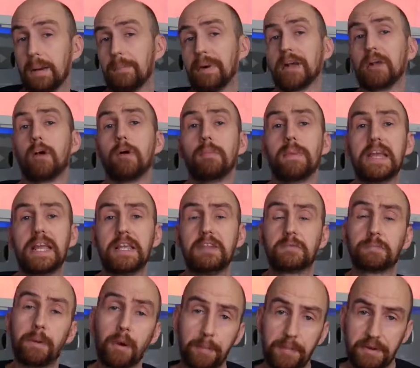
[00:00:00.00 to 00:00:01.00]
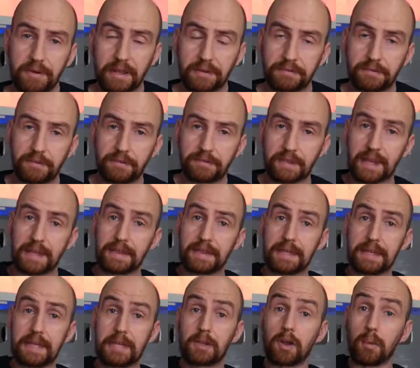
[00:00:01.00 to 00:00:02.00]
And by all means, pop your answers in
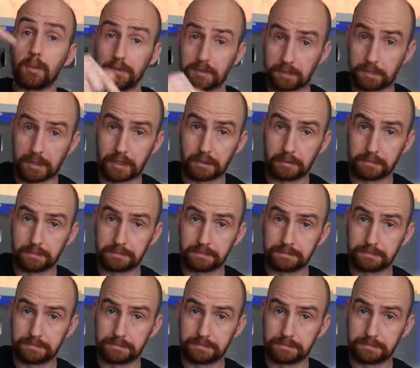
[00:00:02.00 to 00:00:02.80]
the comments below. How